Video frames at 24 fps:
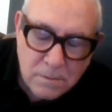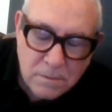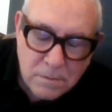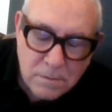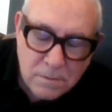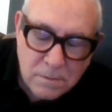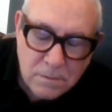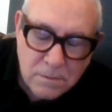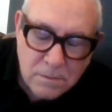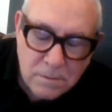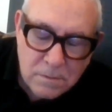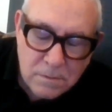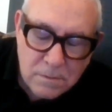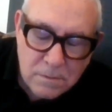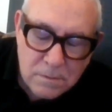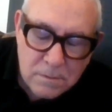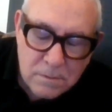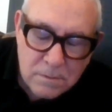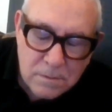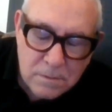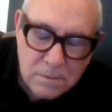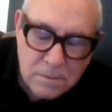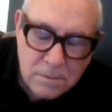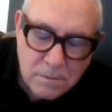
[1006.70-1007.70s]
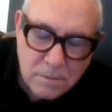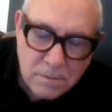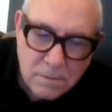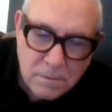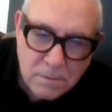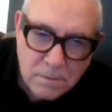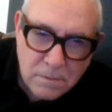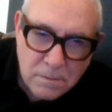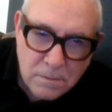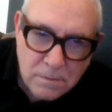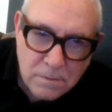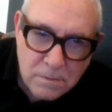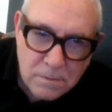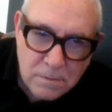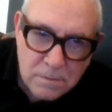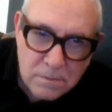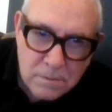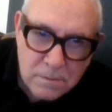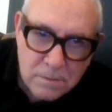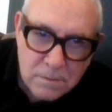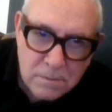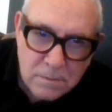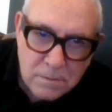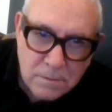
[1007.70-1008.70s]

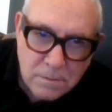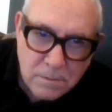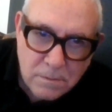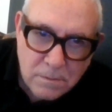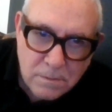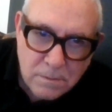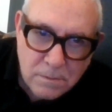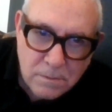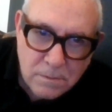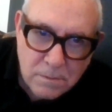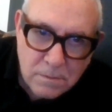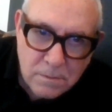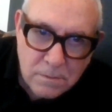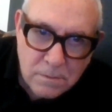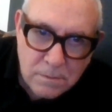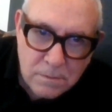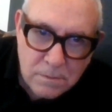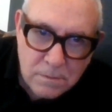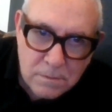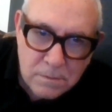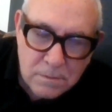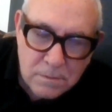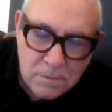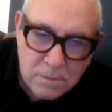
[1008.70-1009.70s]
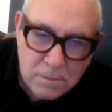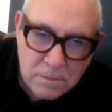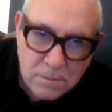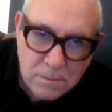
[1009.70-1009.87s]
No words are spoken by the person on screen.